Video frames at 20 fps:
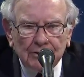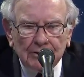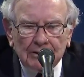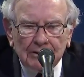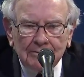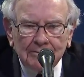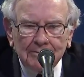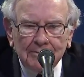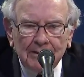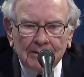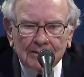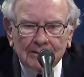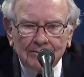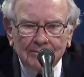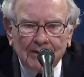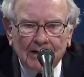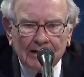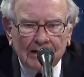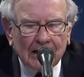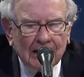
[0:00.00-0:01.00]
You can
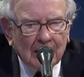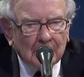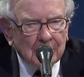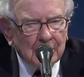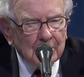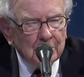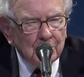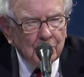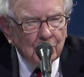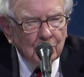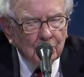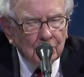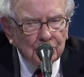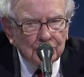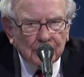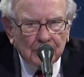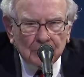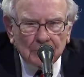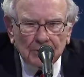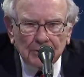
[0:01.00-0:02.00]
find out how many
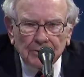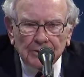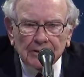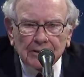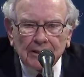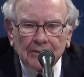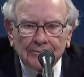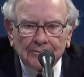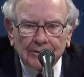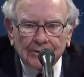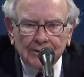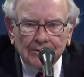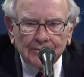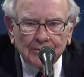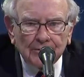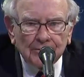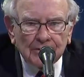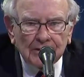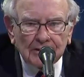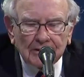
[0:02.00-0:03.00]
mules there were in the country and a
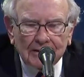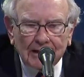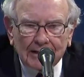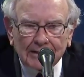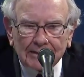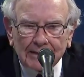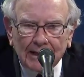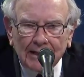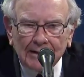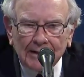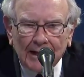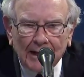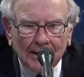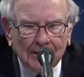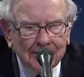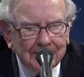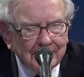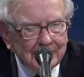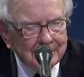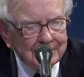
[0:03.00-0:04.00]
few things like that,
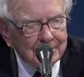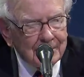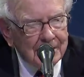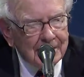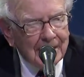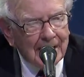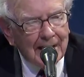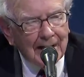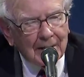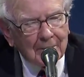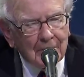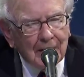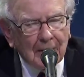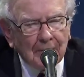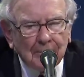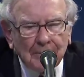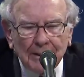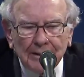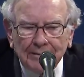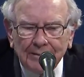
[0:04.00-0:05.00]
and trying to add them
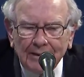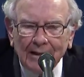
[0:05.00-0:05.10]
up.